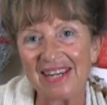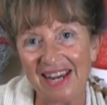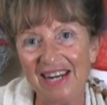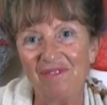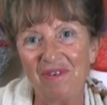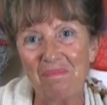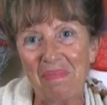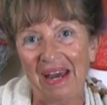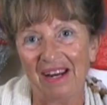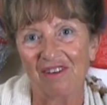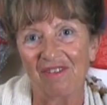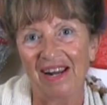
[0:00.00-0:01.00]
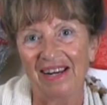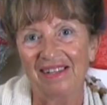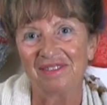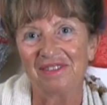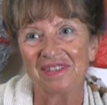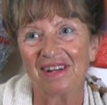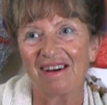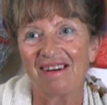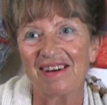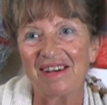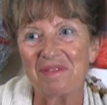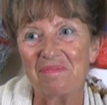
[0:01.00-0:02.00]
tailoring background,
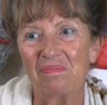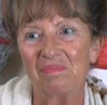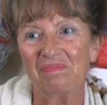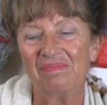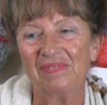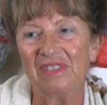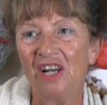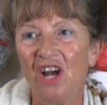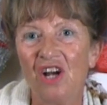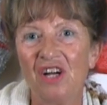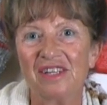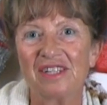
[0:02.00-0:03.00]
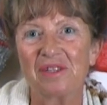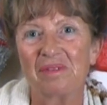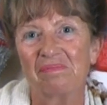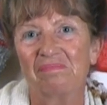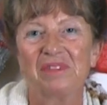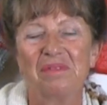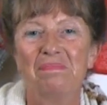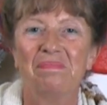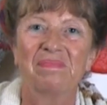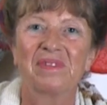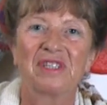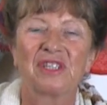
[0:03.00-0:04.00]
I learnt to
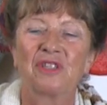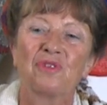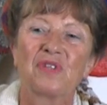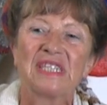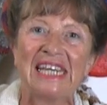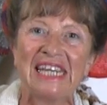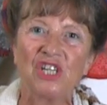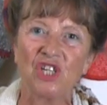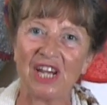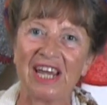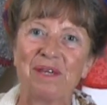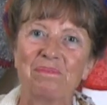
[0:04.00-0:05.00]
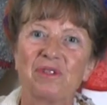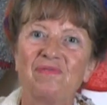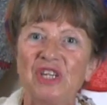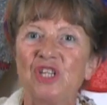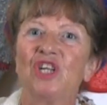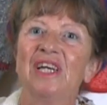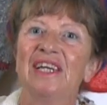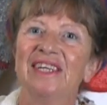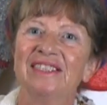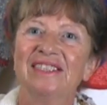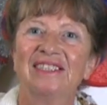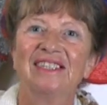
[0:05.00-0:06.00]
sort of see shapes
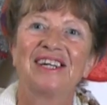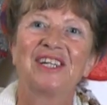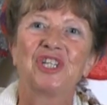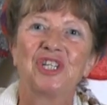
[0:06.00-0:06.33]
visually, and